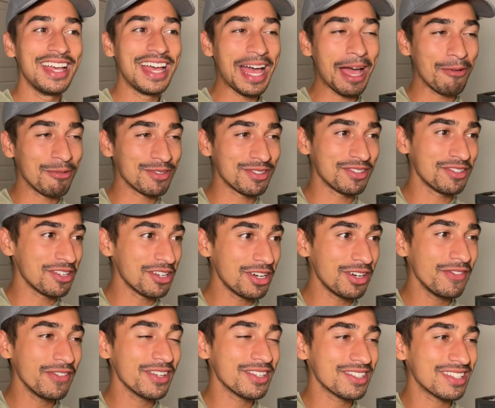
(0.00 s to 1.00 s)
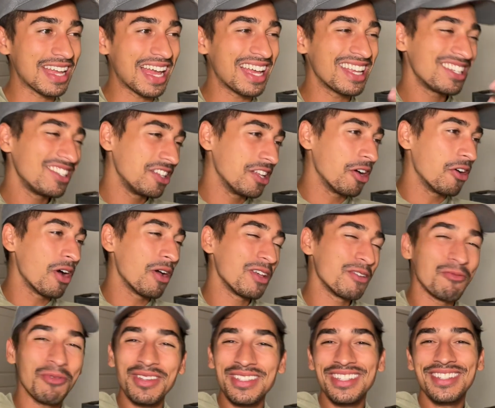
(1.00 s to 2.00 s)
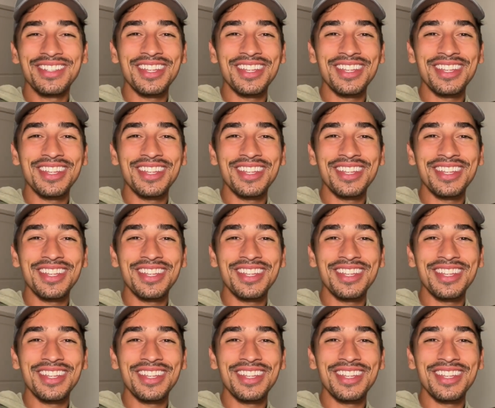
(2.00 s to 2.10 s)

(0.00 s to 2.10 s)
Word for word: I was nervous, it wasn't